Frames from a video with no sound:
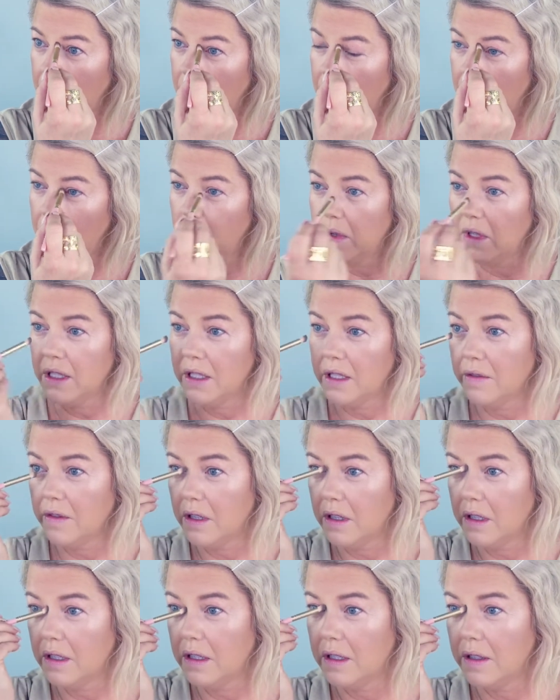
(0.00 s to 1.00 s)
And once you've
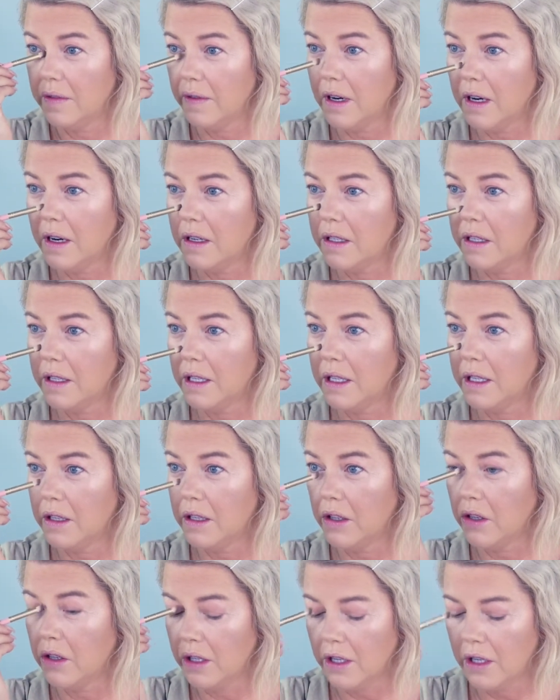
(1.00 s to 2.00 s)
got it as far as you think
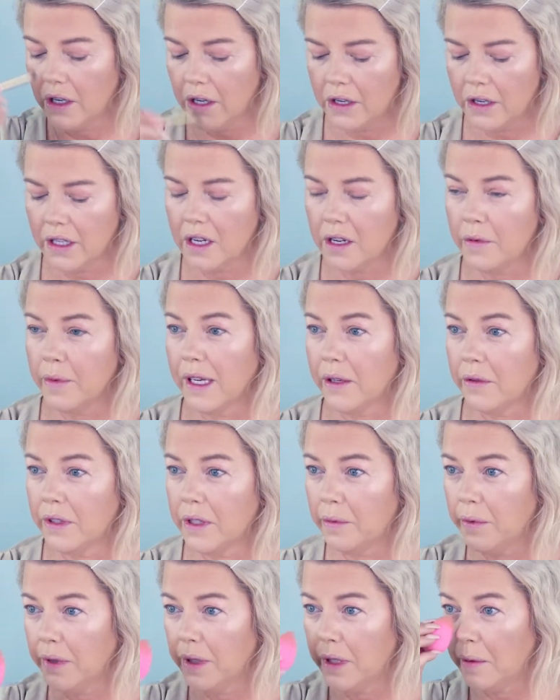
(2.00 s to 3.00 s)
you're going to go back with
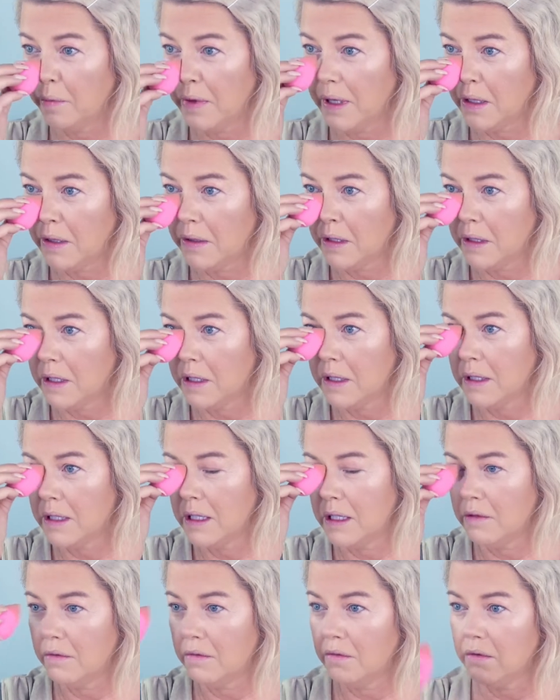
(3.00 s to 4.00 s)
your beauty blender and just
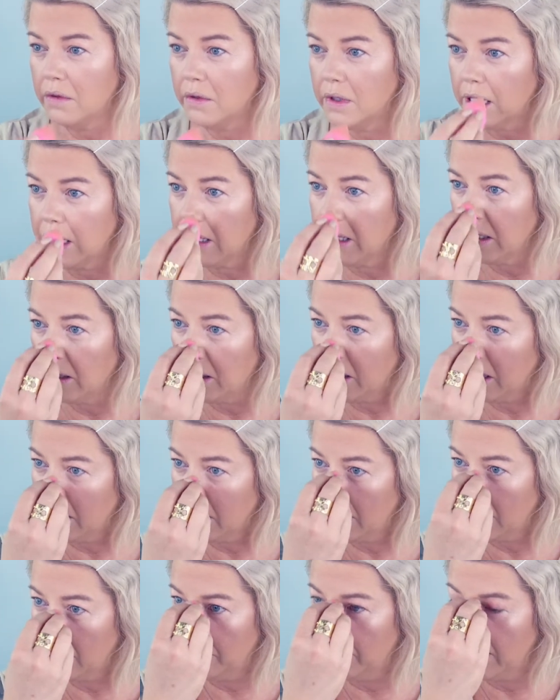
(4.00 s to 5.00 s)
really
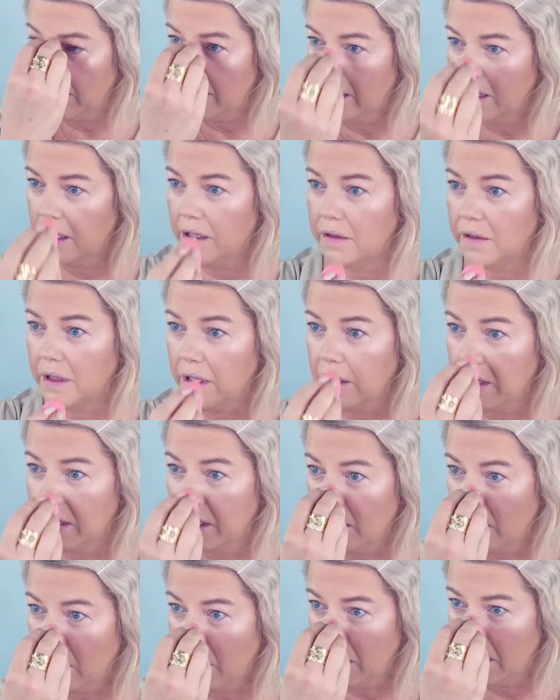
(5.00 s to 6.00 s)
lightly blend over those
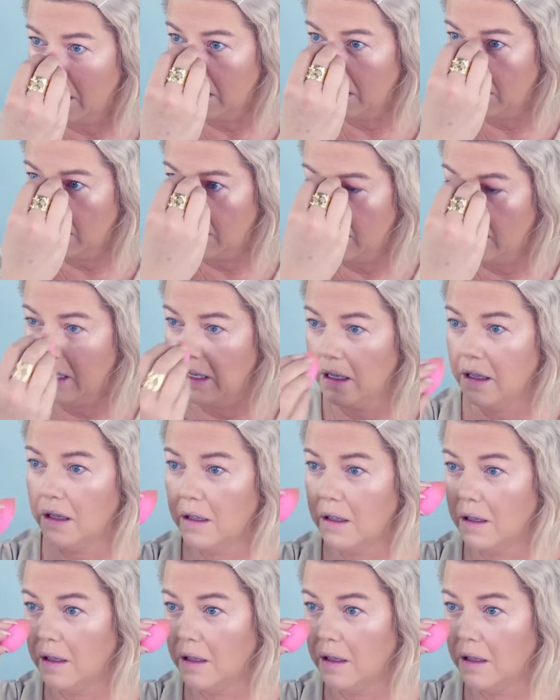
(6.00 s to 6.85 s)
lines there.